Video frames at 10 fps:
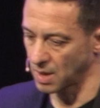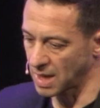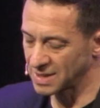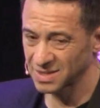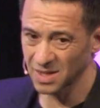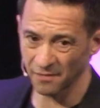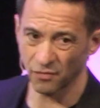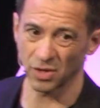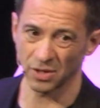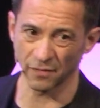And it's time
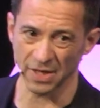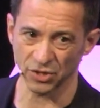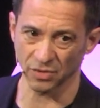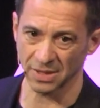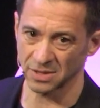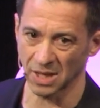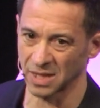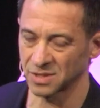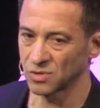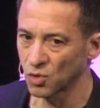for innovation.
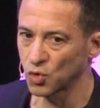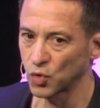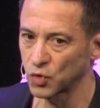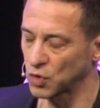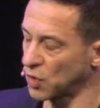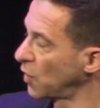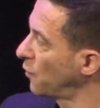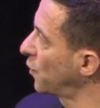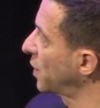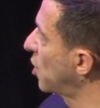It's not good
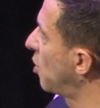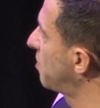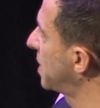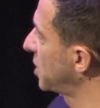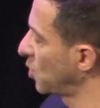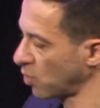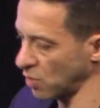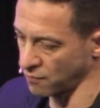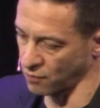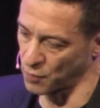for the company you
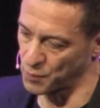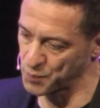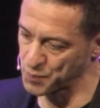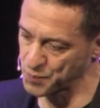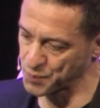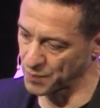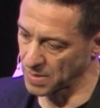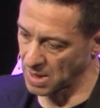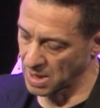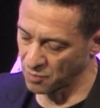work for.
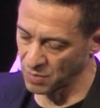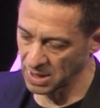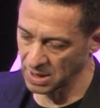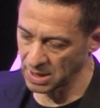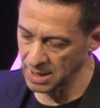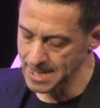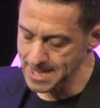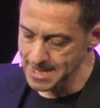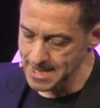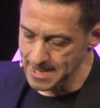It really
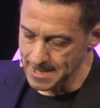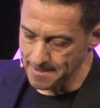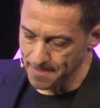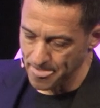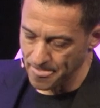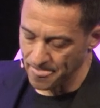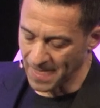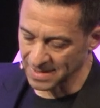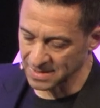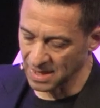
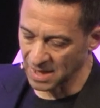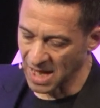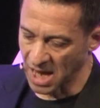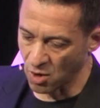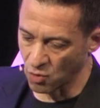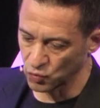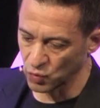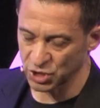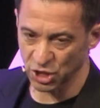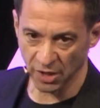doesn't allow
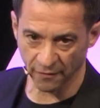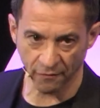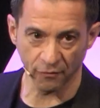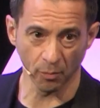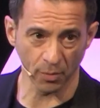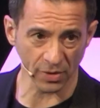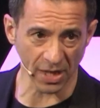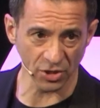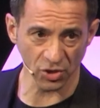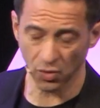to achieve full
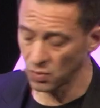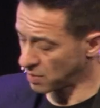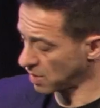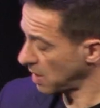potential,